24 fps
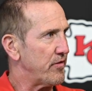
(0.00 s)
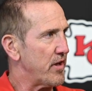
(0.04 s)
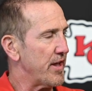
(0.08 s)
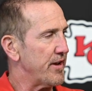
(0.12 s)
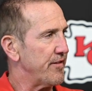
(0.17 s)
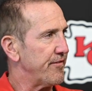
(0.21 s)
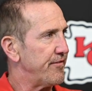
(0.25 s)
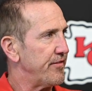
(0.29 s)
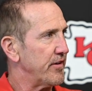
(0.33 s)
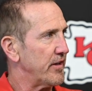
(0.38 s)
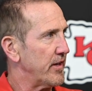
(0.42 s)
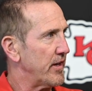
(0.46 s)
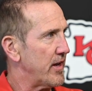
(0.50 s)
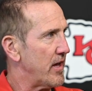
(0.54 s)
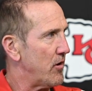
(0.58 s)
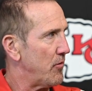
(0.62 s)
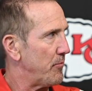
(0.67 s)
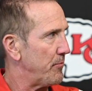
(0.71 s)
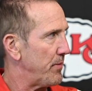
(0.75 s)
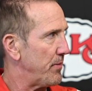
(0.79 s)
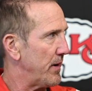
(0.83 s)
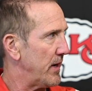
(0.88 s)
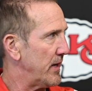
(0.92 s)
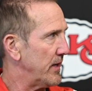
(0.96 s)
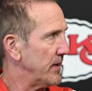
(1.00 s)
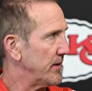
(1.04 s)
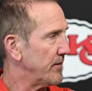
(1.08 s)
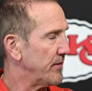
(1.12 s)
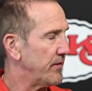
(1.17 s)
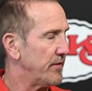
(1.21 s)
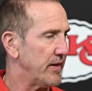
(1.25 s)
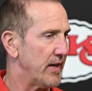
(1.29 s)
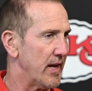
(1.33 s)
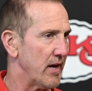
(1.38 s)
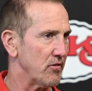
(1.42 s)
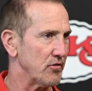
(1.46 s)
got it figured out by
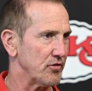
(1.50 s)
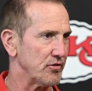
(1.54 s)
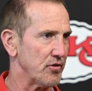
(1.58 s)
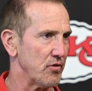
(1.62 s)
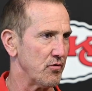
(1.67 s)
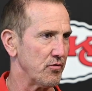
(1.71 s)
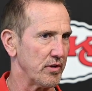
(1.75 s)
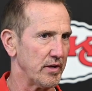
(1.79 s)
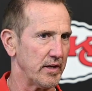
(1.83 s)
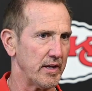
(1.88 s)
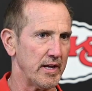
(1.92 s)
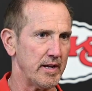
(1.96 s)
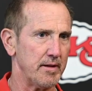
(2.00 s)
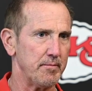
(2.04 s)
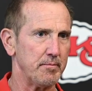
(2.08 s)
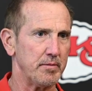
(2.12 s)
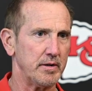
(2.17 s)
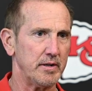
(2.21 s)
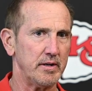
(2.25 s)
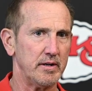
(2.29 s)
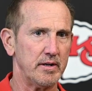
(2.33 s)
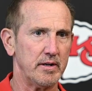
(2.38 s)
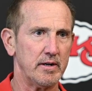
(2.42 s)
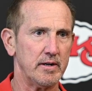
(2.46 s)
the Arizona game, but